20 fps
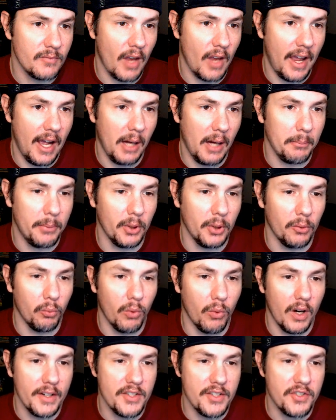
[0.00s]
Output
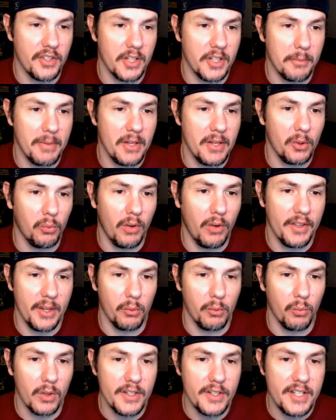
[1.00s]
1 is going to be the one
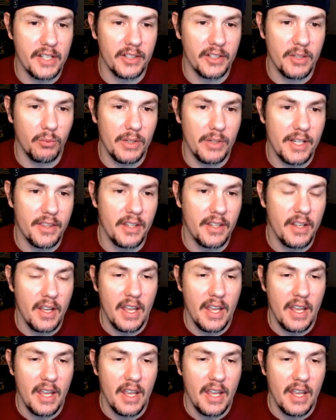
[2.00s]
that we're dealing with,